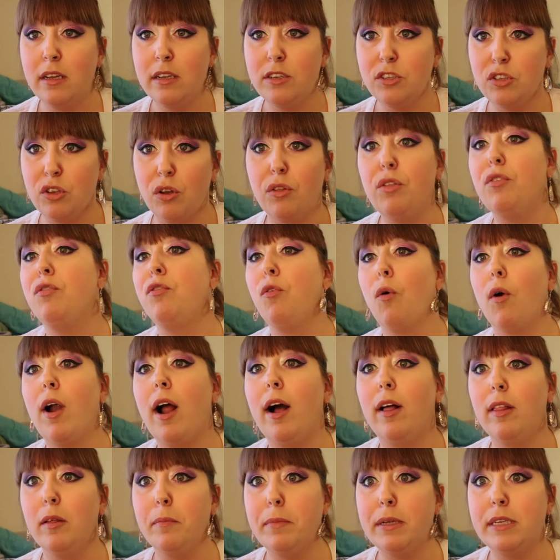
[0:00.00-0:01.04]
So the 4
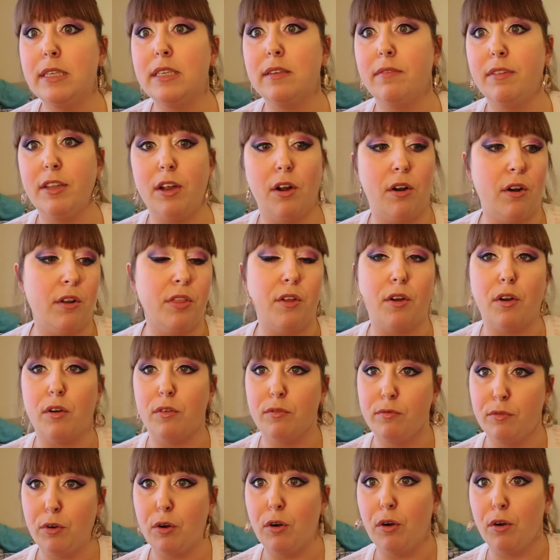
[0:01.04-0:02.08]
elements of the earth
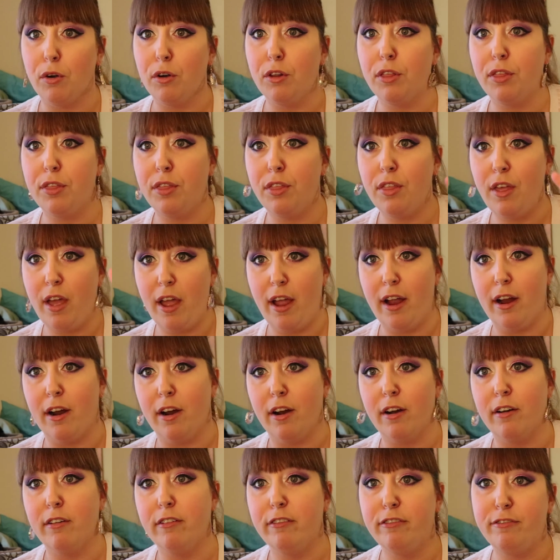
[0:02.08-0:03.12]
are earth,
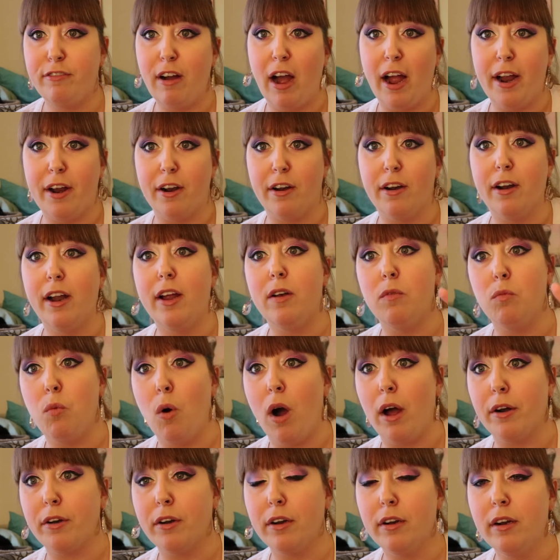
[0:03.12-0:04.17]
air, fire, and
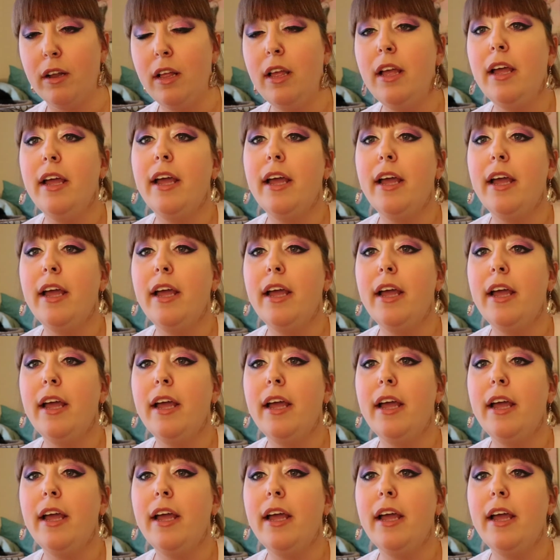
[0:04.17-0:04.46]
water.